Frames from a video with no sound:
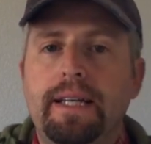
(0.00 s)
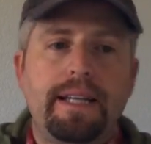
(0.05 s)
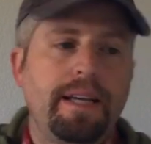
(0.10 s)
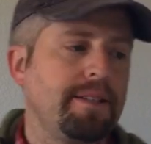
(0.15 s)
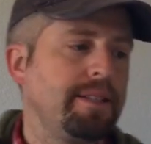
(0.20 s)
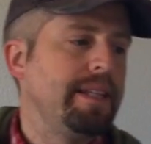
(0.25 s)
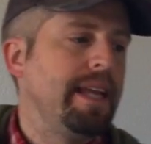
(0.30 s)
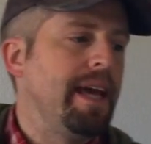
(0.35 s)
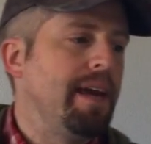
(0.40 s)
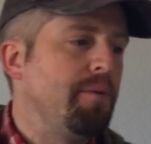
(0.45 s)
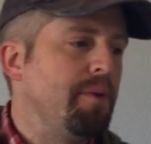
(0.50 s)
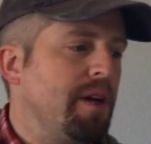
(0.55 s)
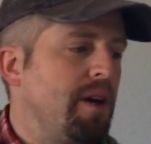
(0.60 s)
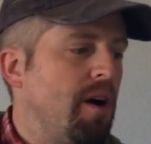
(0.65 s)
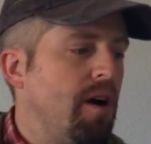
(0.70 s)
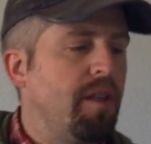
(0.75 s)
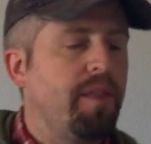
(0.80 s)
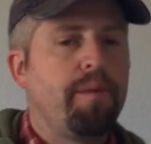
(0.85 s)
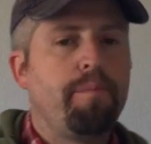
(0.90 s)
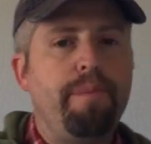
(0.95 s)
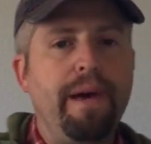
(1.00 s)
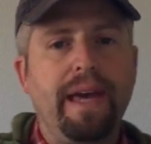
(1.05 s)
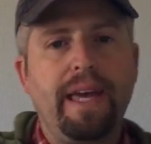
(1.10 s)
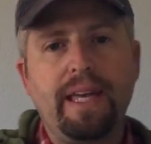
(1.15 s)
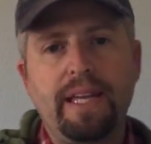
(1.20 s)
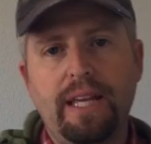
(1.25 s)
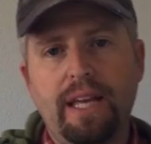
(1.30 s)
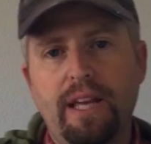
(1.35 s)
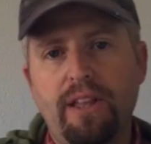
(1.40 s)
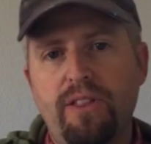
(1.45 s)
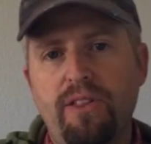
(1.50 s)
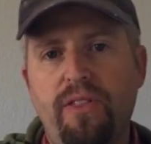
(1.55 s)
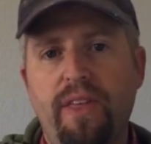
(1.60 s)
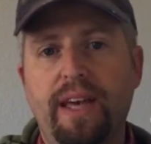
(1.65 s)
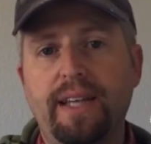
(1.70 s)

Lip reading: Now, today we call it the Becket hitch